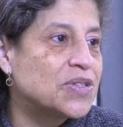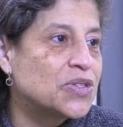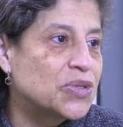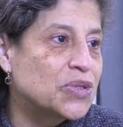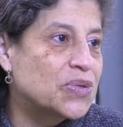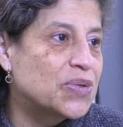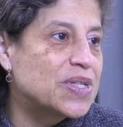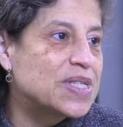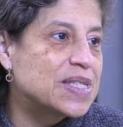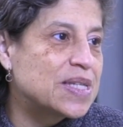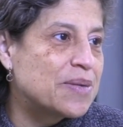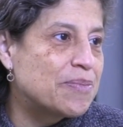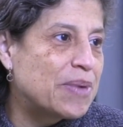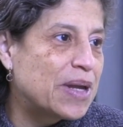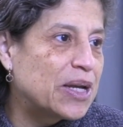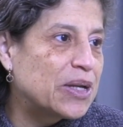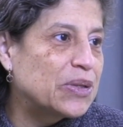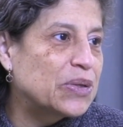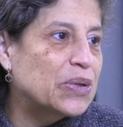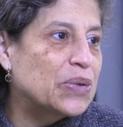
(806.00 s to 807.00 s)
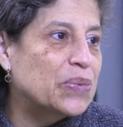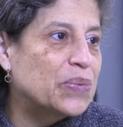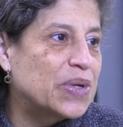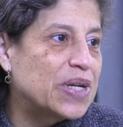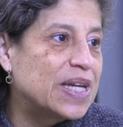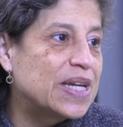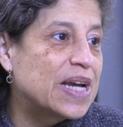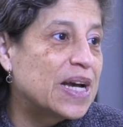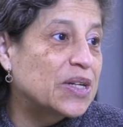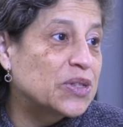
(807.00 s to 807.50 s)
Children's and Baylor,
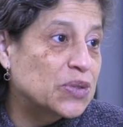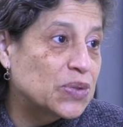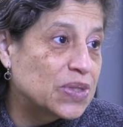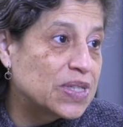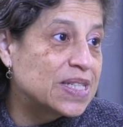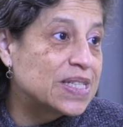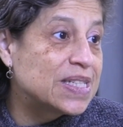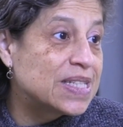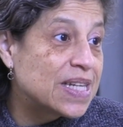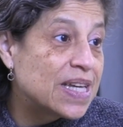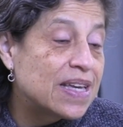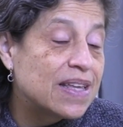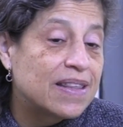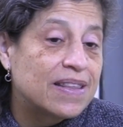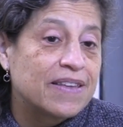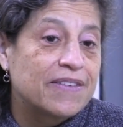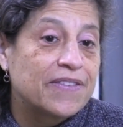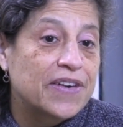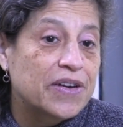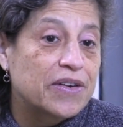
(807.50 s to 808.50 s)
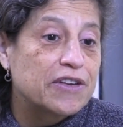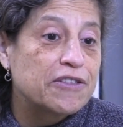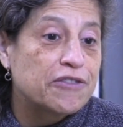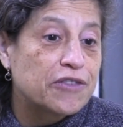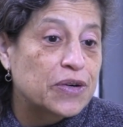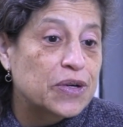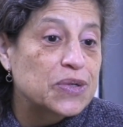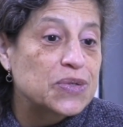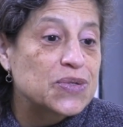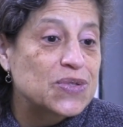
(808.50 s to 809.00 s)
we actually did the very
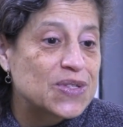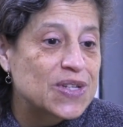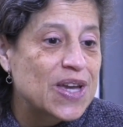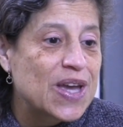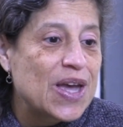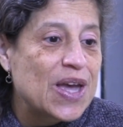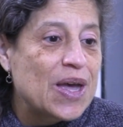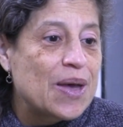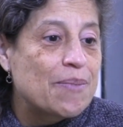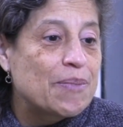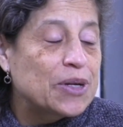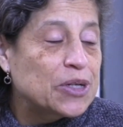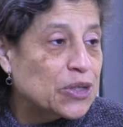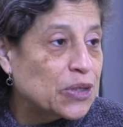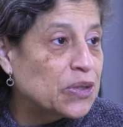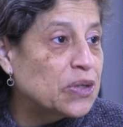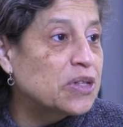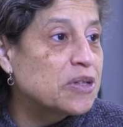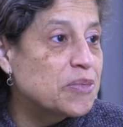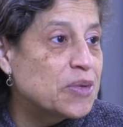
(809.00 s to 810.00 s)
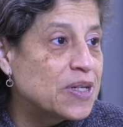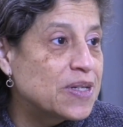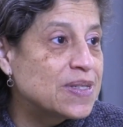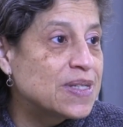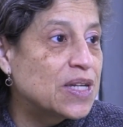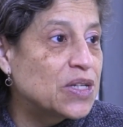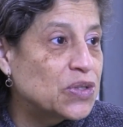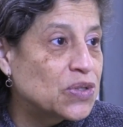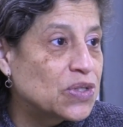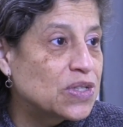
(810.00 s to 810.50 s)
first maternal
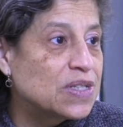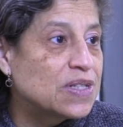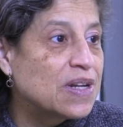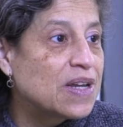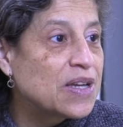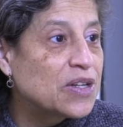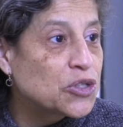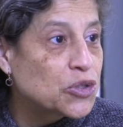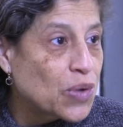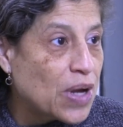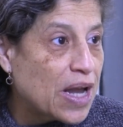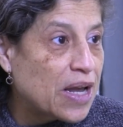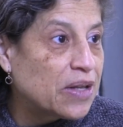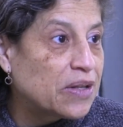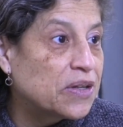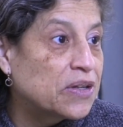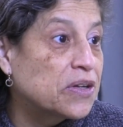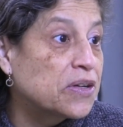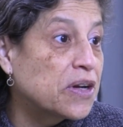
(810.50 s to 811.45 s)
immunization trial on